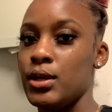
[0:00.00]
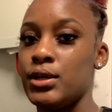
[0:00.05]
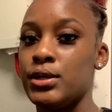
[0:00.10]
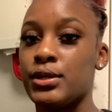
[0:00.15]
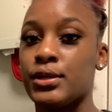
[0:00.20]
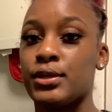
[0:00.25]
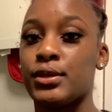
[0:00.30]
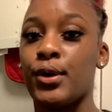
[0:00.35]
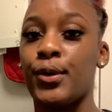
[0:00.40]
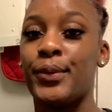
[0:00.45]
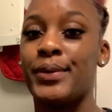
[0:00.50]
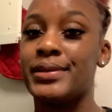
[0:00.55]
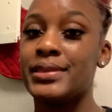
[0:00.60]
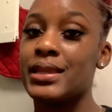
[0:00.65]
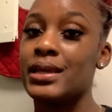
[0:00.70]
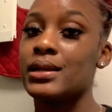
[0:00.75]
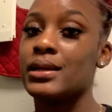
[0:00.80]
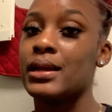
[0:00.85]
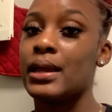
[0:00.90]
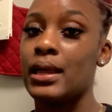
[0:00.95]
so one
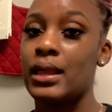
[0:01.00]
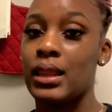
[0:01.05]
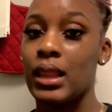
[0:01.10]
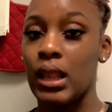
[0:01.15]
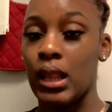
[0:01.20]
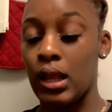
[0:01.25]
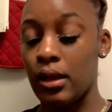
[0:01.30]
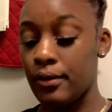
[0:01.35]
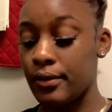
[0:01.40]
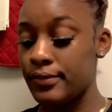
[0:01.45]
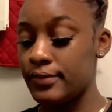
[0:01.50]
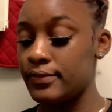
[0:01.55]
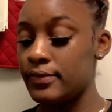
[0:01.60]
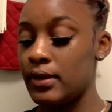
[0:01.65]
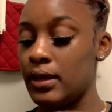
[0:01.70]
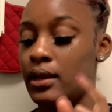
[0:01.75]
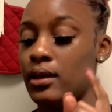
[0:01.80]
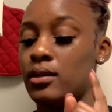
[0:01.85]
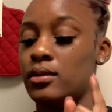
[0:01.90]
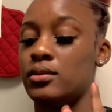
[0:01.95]
thing that I love
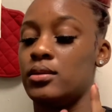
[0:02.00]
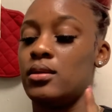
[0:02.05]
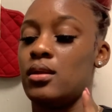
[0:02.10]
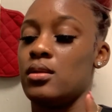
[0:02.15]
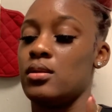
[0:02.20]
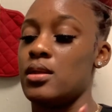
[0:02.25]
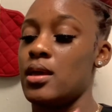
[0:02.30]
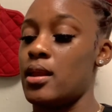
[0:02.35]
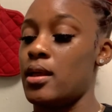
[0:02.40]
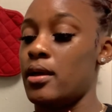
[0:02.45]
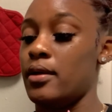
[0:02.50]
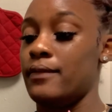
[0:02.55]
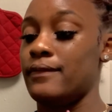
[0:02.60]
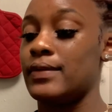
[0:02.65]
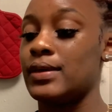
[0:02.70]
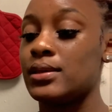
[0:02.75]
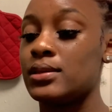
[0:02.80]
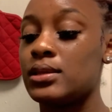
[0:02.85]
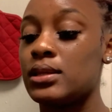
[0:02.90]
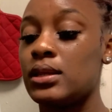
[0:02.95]
and that I
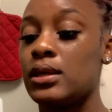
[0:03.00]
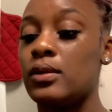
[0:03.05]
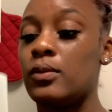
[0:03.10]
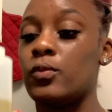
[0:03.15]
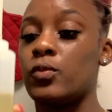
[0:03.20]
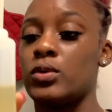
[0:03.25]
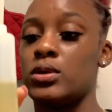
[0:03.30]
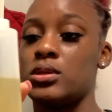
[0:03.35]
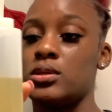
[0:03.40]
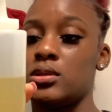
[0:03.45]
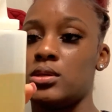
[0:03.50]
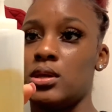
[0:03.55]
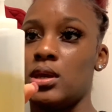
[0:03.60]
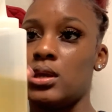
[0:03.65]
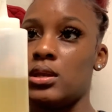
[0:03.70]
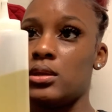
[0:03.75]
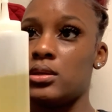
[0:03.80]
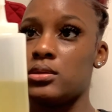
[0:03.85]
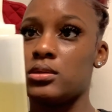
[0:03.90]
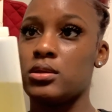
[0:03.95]
invested in was getting
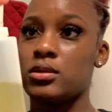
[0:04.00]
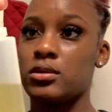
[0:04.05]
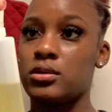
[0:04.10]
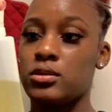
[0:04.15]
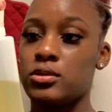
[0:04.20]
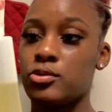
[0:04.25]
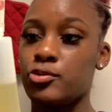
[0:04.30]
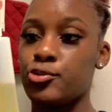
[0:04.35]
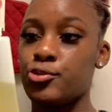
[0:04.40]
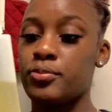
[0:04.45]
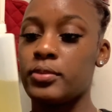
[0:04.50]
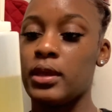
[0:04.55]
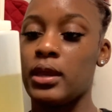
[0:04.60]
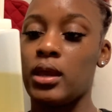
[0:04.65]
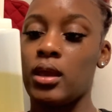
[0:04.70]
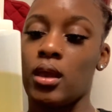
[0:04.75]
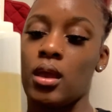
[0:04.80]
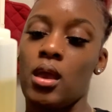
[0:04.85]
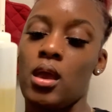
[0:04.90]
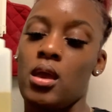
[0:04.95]
this little tube
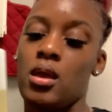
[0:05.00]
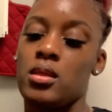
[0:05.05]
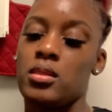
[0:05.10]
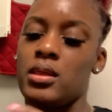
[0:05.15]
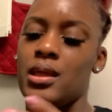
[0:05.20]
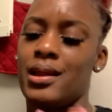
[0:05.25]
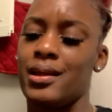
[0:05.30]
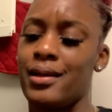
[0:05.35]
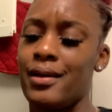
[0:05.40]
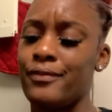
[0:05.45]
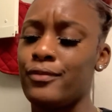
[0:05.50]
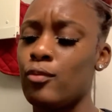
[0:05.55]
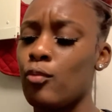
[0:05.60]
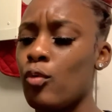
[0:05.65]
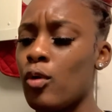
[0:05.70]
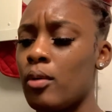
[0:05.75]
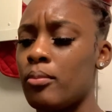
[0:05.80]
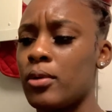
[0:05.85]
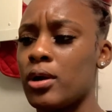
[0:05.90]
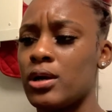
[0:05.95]
thing that I got from
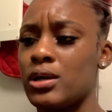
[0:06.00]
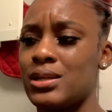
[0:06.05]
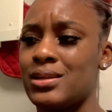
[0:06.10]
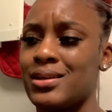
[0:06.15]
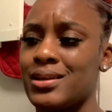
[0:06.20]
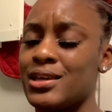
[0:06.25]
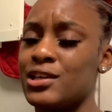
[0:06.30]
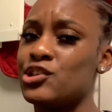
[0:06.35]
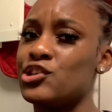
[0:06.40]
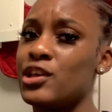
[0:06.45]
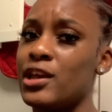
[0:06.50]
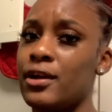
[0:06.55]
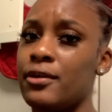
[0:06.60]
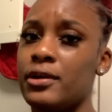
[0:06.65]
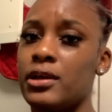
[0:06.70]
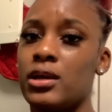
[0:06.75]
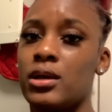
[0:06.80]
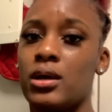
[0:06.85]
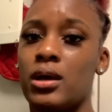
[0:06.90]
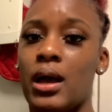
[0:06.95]
Walmart in the kitchen
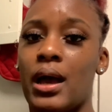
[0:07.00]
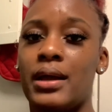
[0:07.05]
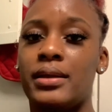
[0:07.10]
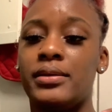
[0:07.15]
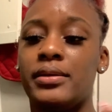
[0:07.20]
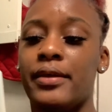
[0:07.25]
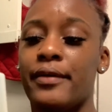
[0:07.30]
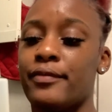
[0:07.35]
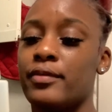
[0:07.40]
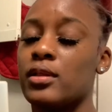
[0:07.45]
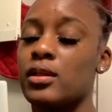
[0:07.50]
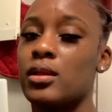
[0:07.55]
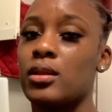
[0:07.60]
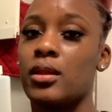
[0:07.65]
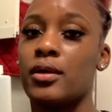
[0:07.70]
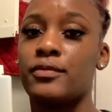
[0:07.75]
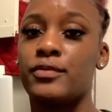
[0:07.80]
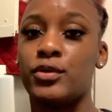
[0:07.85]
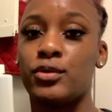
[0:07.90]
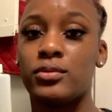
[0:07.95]
area. I definitely
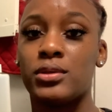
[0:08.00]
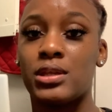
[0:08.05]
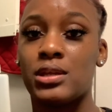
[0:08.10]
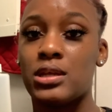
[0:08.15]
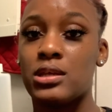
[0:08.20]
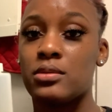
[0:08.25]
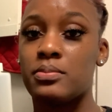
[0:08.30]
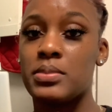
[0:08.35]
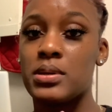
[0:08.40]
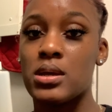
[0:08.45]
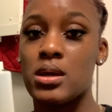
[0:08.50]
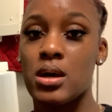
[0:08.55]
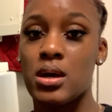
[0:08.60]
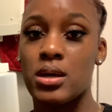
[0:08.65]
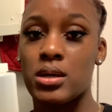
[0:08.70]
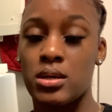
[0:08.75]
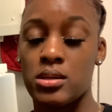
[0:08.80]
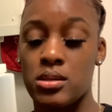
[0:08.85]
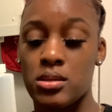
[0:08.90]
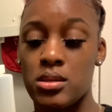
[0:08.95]
love using this
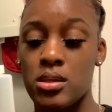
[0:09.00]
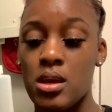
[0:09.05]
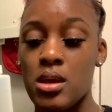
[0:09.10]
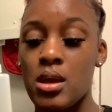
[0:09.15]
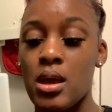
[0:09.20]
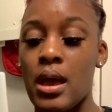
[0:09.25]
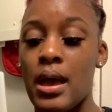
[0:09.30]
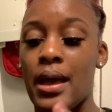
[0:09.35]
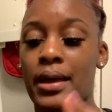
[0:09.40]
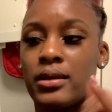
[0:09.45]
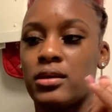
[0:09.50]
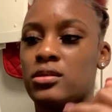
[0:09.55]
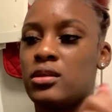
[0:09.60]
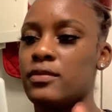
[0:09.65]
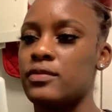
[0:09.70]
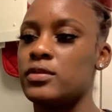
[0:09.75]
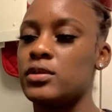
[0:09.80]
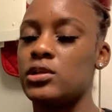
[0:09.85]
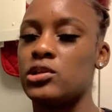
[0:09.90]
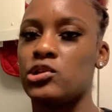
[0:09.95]
because I could
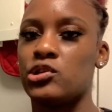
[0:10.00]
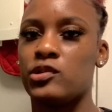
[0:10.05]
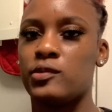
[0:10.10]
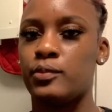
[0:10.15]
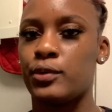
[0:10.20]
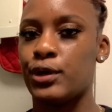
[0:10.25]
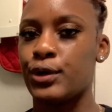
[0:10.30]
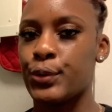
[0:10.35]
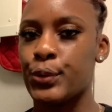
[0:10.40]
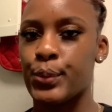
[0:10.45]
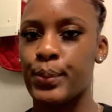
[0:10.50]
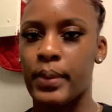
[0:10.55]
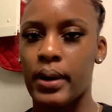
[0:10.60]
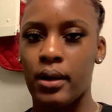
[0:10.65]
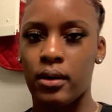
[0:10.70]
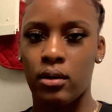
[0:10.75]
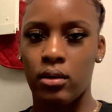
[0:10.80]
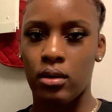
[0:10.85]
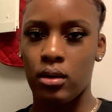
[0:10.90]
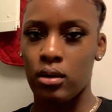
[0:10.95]
definitely just sprinkle
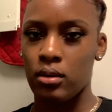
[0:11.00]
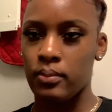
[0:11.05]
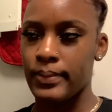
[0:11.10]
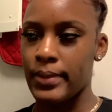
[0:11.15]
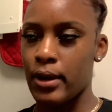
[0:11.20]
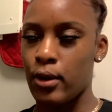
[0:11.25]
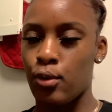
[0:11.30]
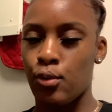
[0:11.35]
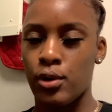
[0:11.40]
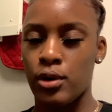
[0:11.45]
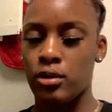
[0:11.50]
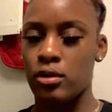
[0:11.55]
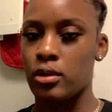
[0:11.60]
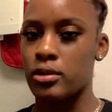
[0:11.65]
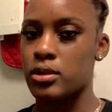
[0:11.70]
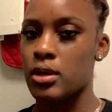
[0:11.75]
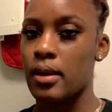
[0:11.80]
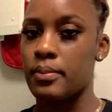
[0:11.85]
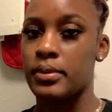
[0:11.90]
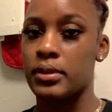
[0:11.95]
my oil on
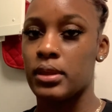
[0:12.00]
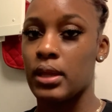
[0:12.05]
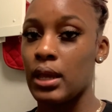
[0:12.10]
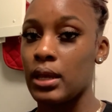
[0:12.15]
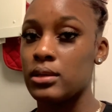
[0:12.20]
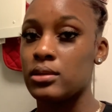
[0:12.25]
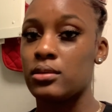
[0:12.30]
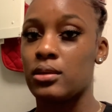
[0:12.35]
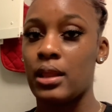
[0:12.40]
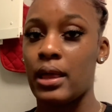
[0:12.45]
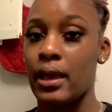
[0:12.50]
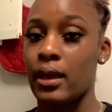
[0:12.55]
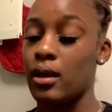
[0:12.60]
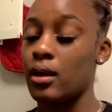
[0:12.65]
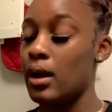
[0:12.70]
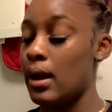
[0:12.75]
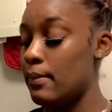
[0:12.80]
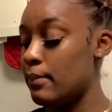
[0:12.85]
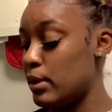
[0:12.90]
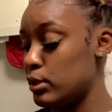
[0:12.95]
top of things like
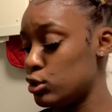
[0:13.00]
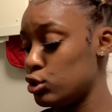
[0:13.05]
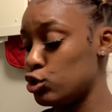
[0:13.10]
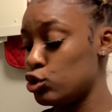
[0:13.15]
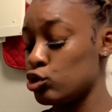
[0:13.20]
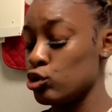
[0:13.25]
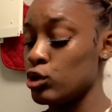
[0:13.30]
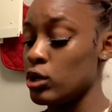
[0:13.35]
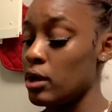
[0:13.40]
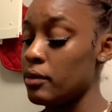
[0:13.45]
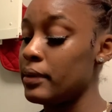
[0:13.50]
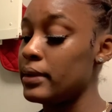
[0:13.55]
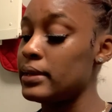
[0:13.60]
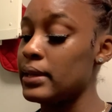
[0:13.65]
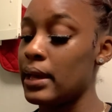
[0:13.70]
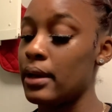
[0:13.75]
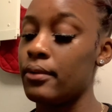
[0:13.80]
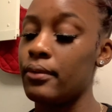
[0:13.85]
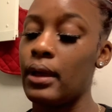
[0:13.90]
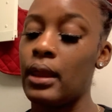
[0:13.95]
I'm about to show y'all right
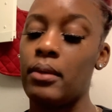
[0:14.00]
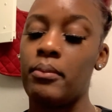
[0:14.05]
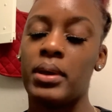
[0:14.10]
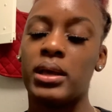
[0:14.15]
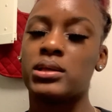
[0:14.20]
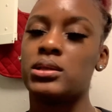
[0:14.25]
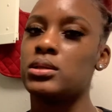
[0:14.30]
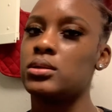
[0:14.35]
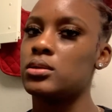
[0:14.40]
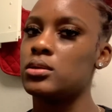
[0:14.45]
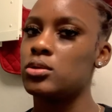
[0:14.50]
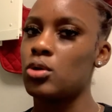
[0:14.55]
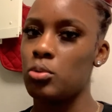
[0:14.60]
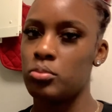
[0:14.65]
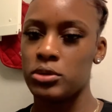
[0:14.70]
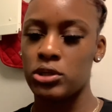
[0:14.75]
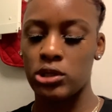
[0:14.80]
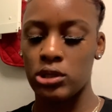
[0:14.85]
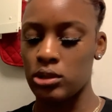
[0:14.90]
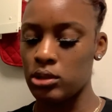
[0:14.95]
now, and it makes this so
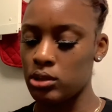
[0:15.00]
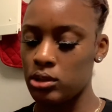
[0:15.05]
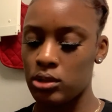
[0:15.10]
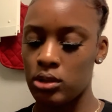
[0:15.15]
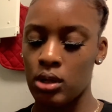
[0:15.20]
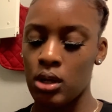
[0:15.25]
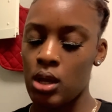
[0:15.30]
much easier